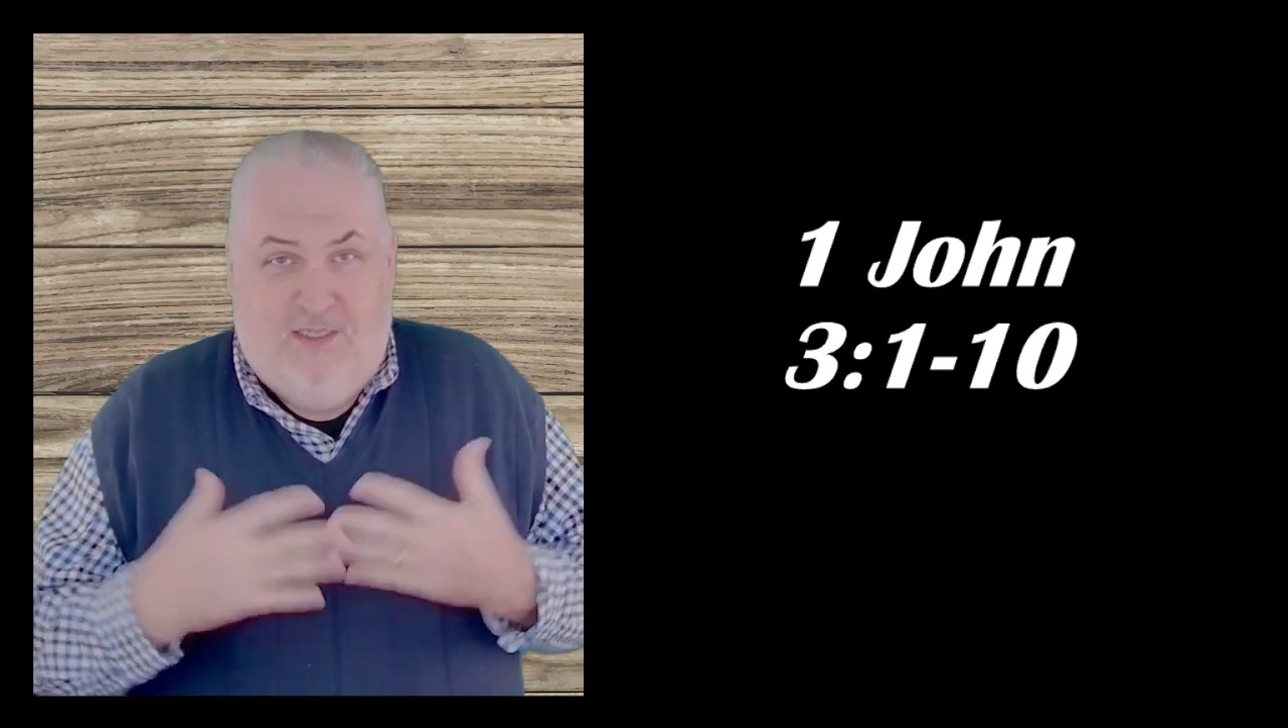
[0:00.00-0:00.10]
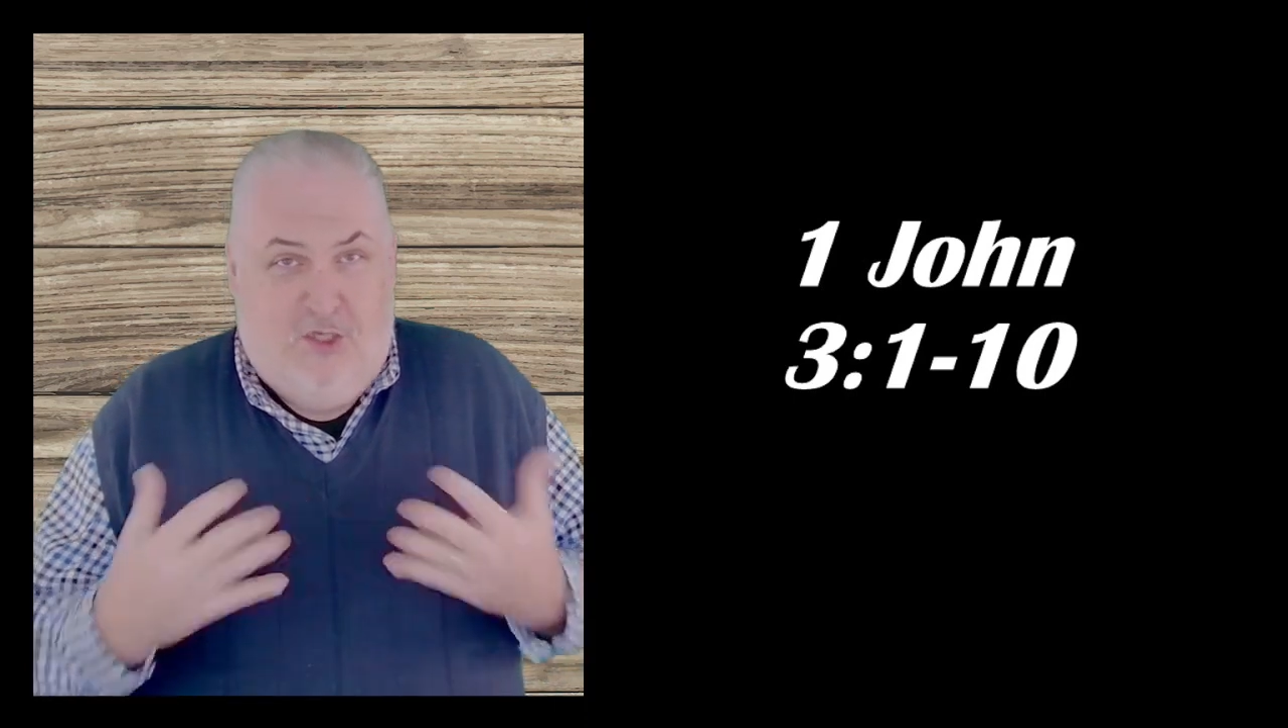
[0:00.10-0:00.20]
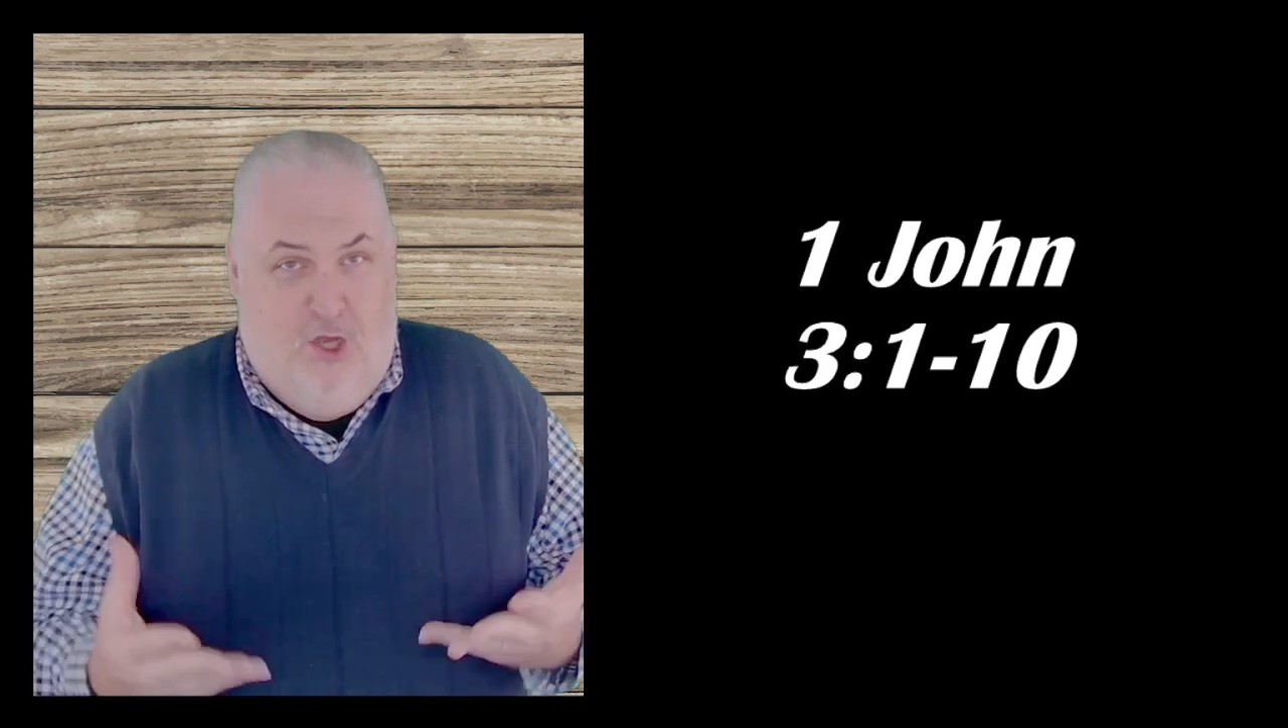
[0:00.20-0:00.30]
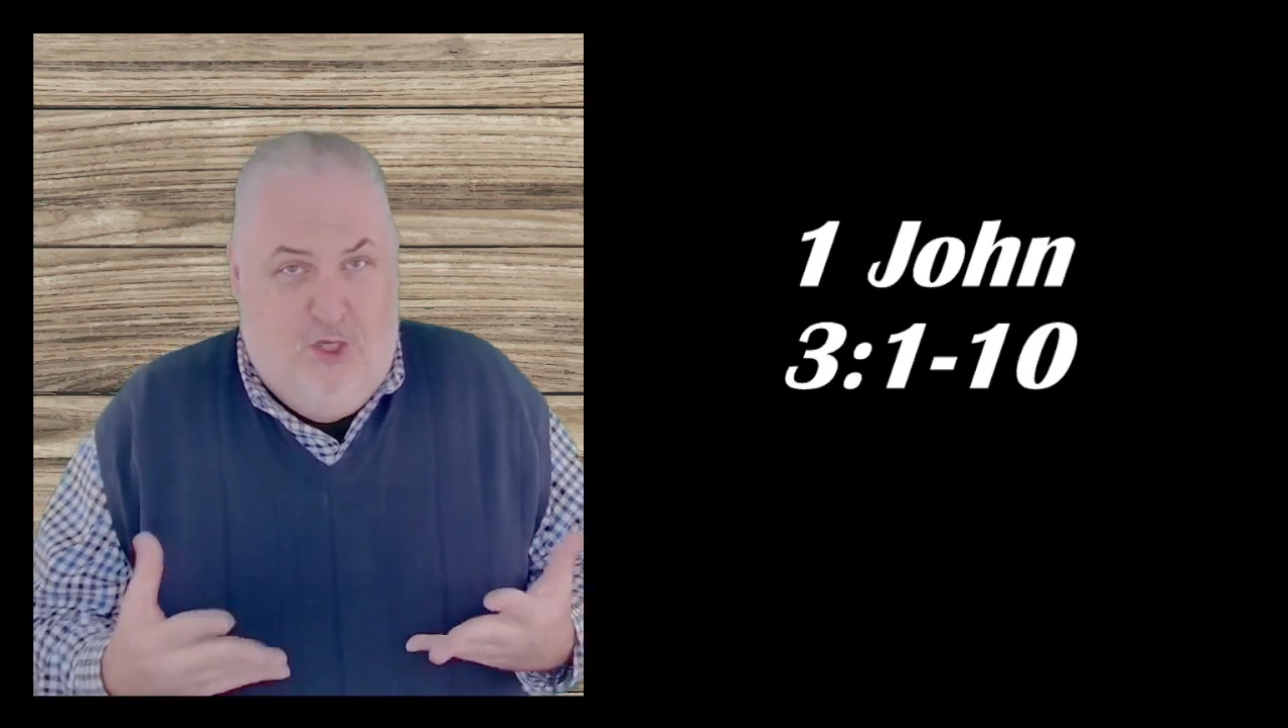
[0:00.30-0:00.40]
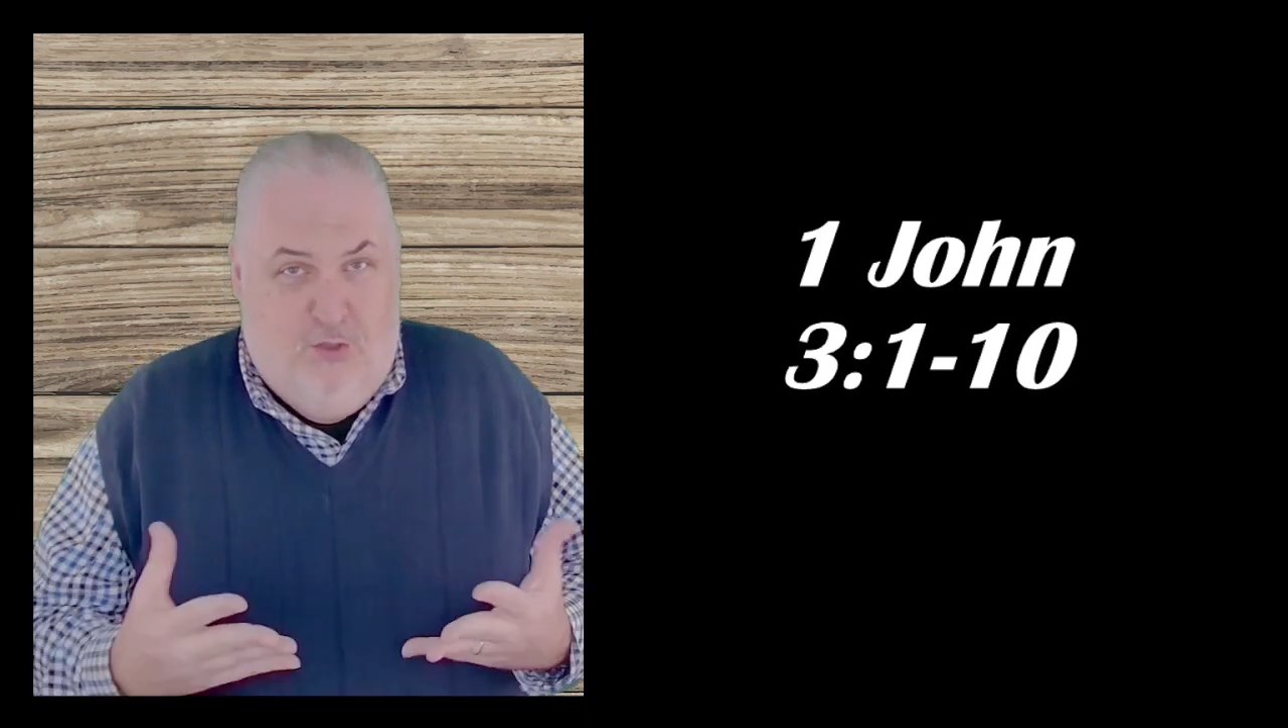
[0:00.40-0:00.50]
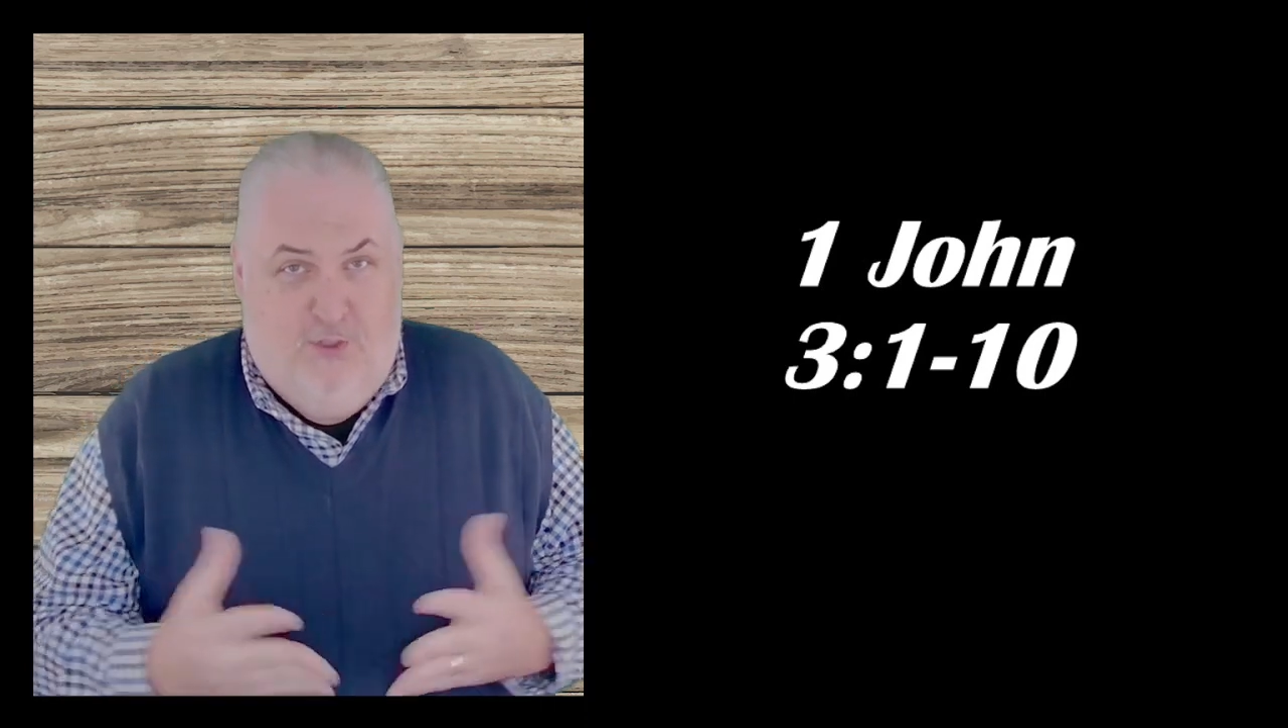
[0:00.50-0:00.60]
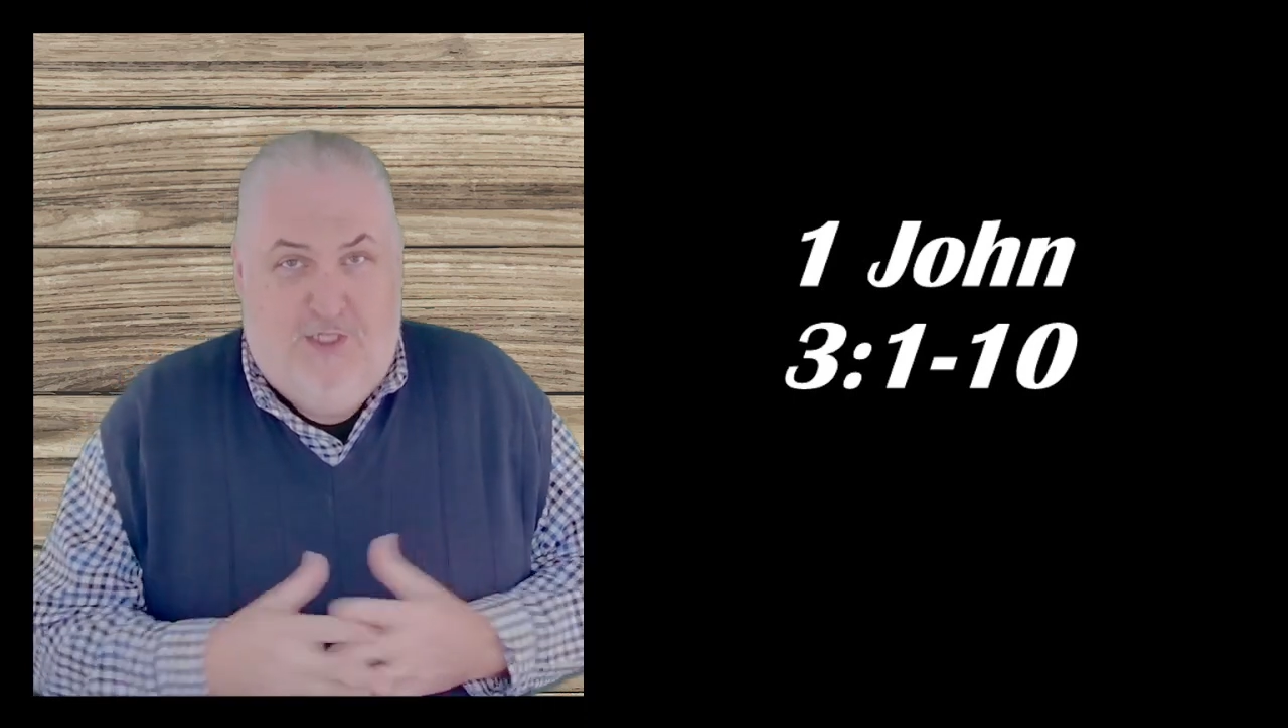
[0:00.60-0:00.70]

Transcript: talked with